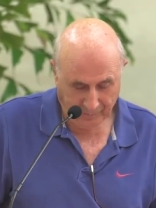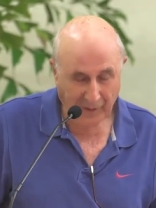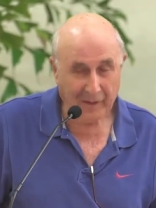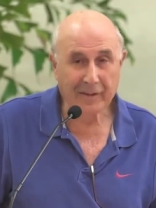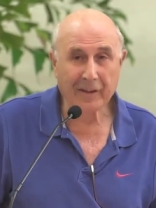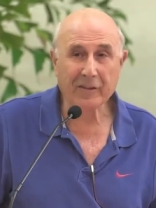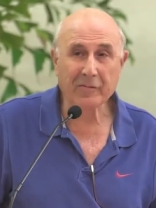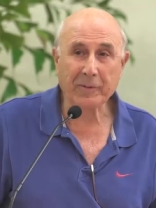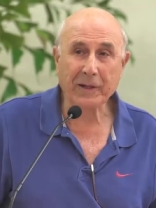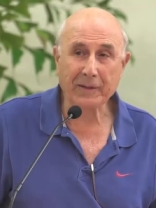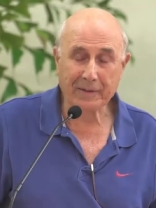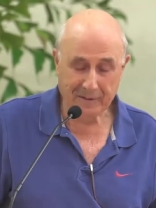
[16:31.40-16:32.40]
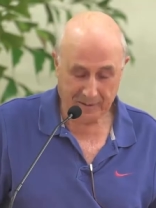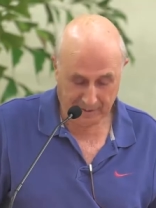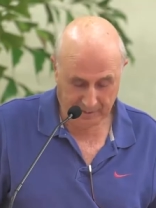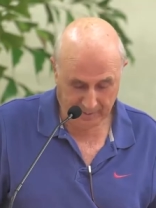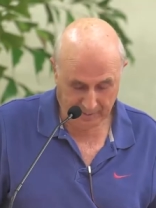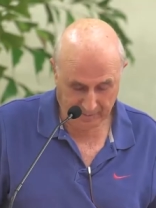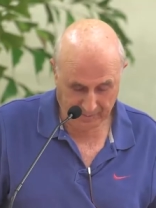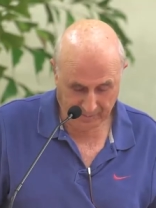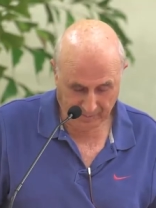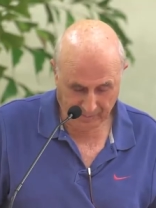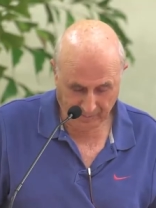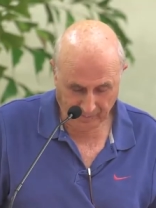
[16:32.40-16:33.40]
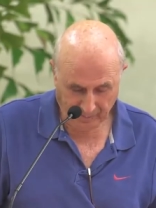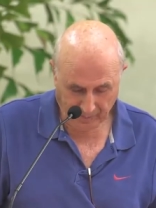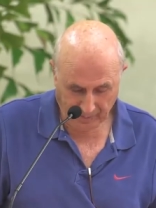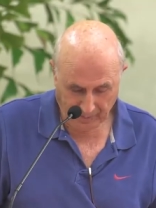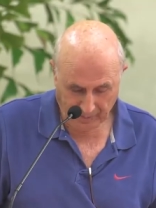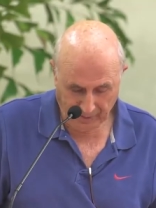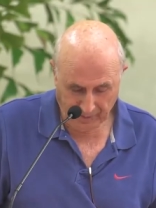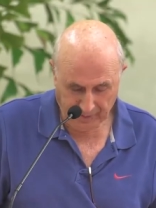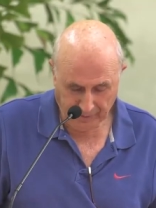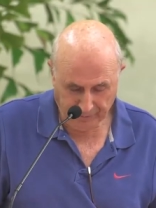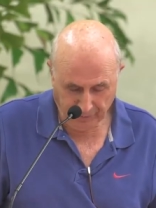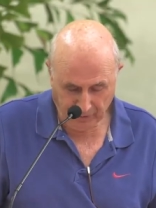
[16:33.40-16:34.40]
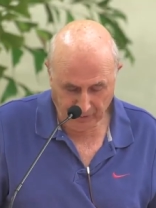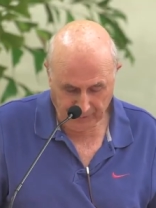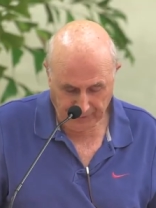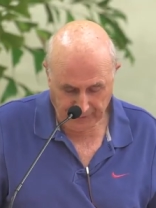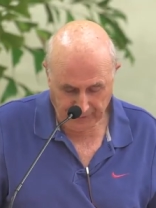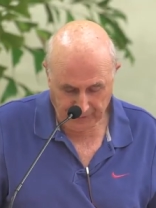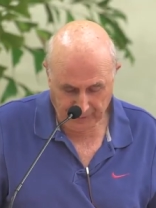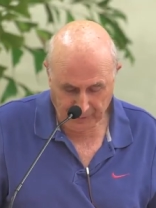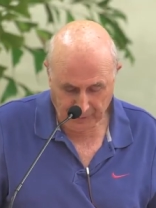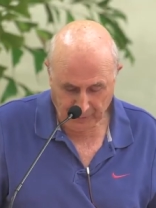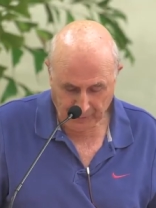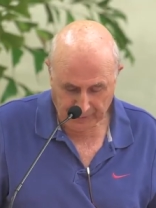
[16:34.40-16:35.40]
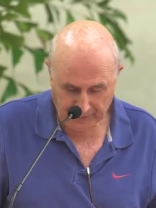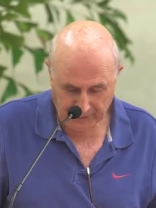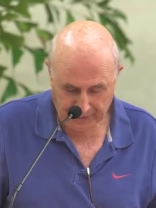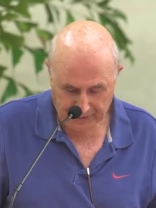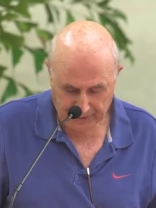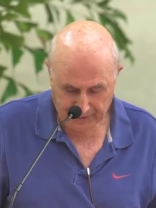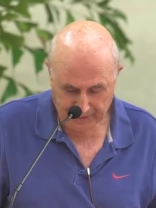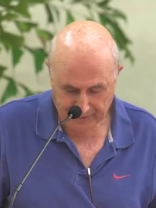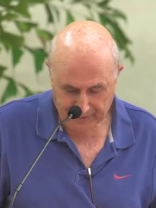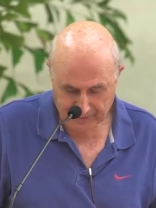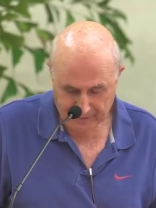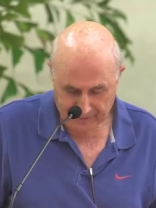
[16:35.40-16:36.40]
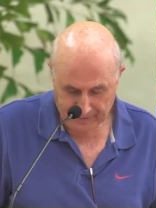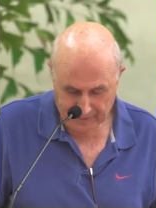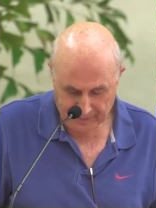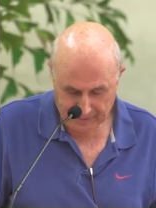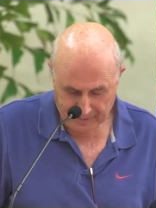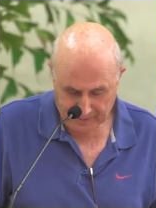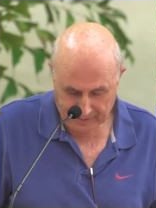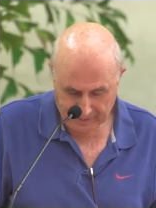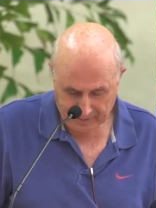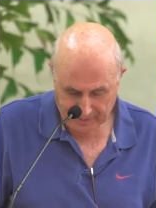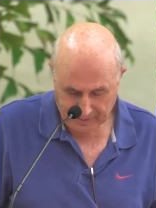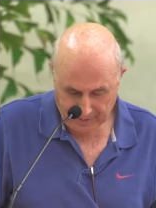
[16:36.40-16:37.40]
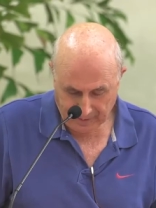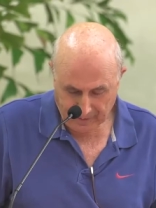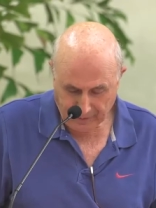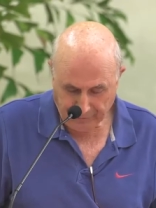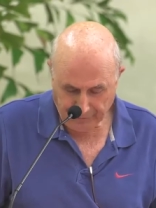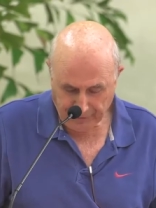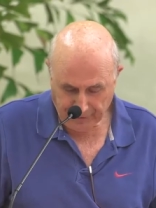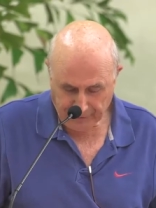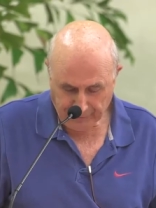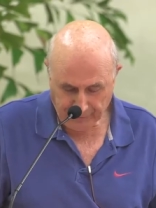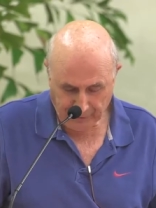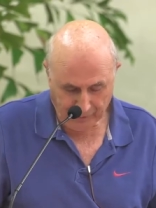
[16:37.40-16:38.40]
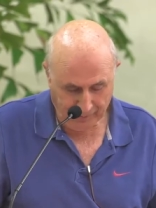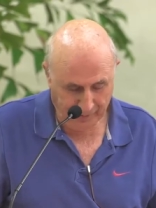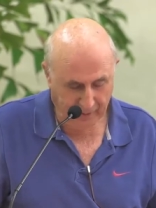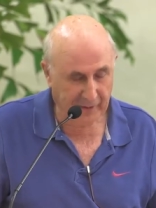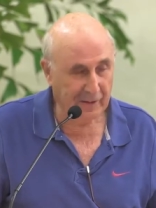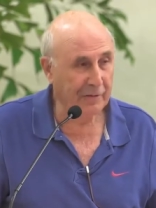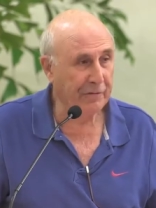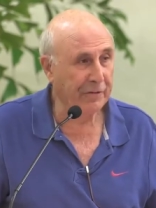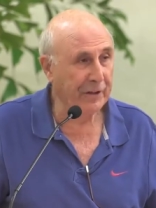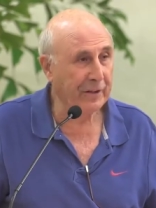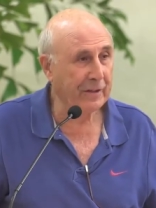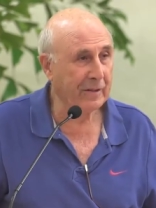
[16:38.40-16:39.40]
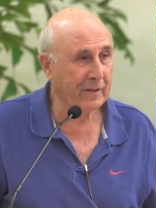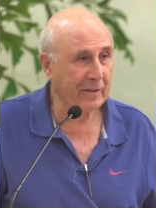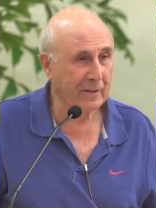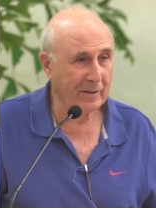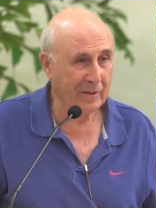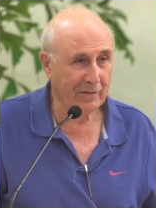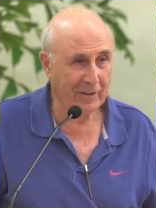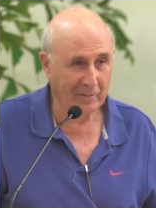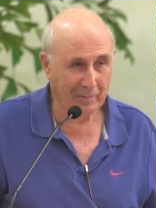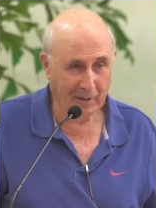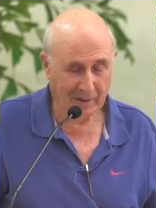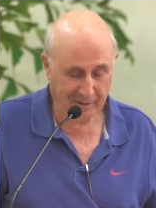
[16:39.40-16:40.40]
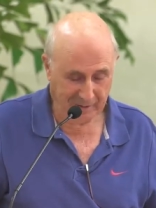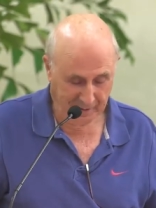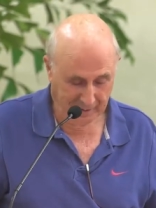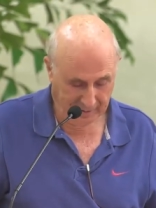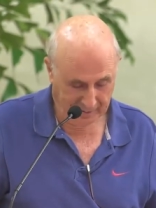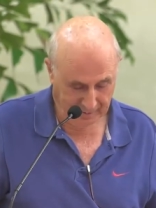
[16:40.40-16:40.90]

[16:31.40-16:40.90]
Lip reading: is expressed in the following two quotations. The first from At the Feet of the Master.